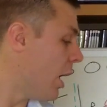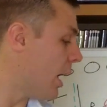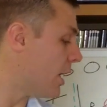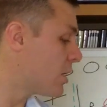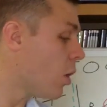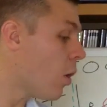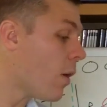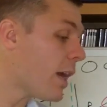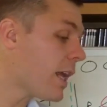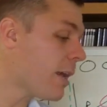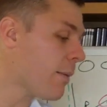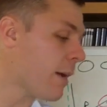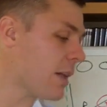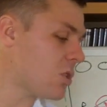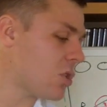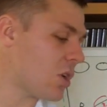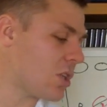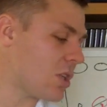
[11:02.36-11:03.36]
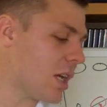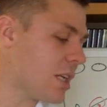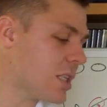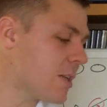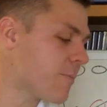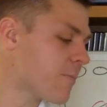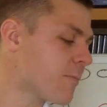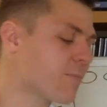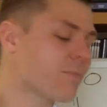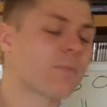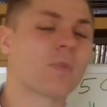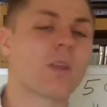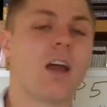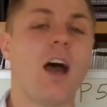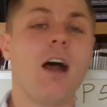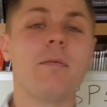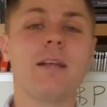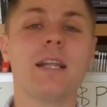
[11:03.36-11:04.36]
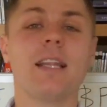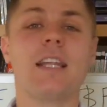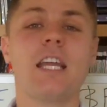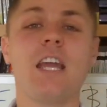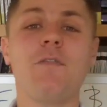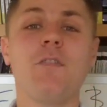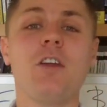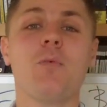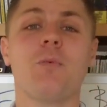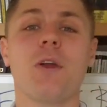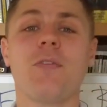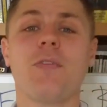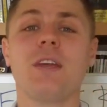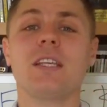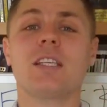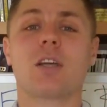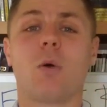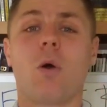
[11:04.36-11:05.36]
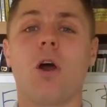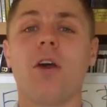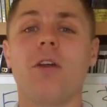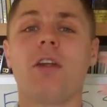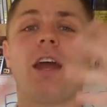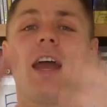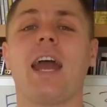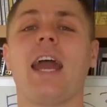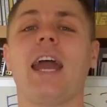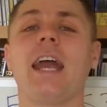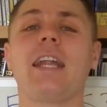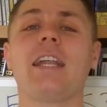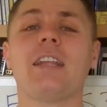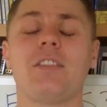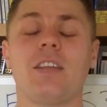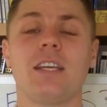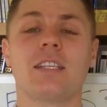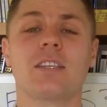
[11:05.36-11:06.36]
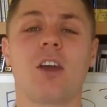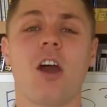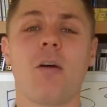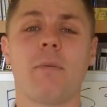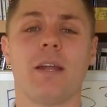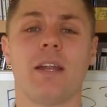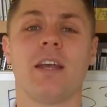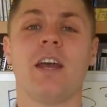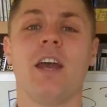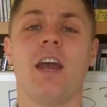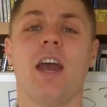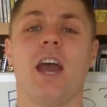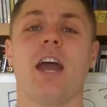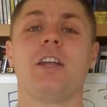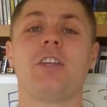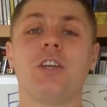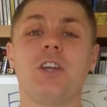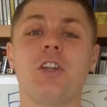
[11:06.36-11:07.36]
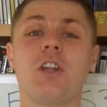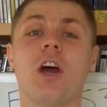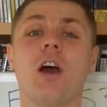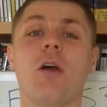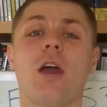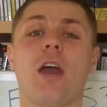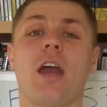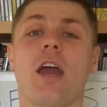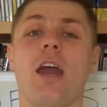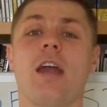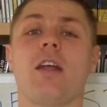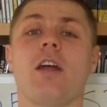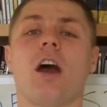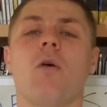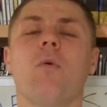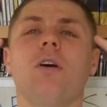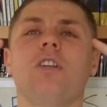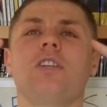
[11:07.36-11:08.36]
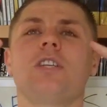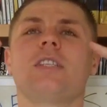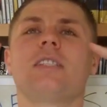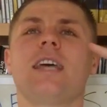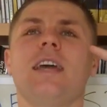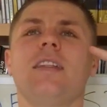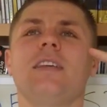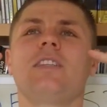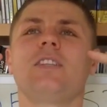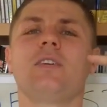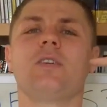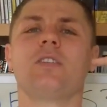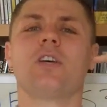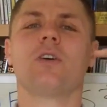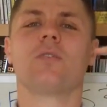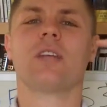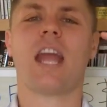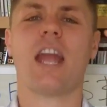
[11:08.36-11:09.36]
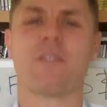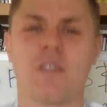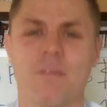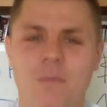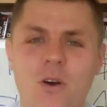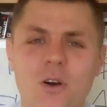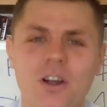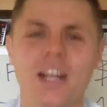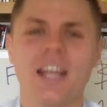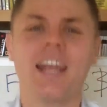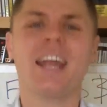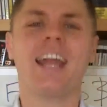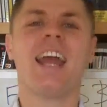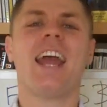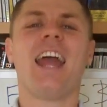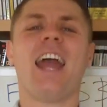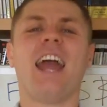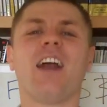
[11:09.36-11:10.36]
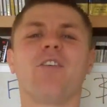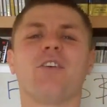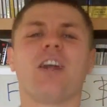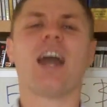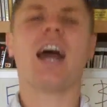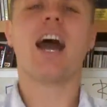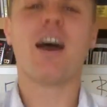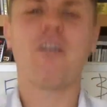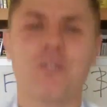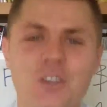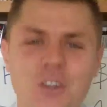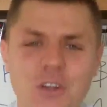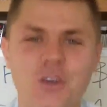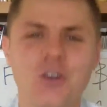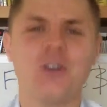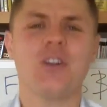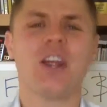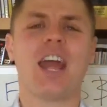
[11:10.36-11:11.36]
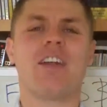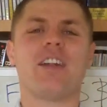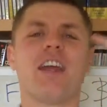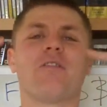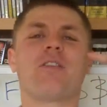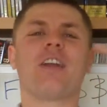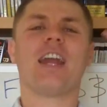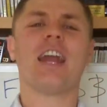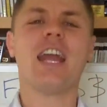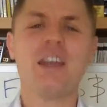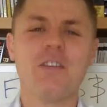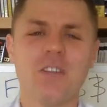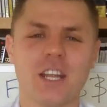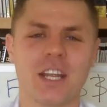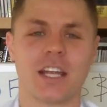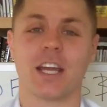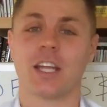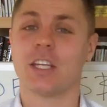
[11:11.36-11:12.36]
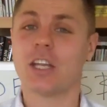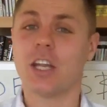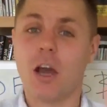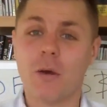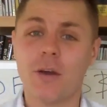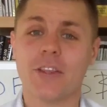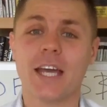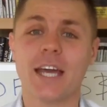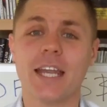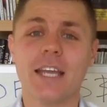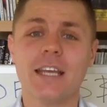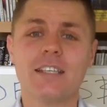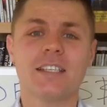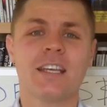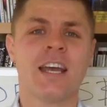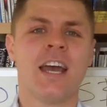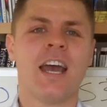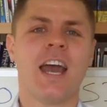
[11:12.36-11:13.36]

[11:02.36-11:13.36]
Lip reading: And talking about success, I'm going to leave you with this quote and this comment. And you know, I want you to say this to yourselves every morning, every afternoon, and every evening. And you know what that is?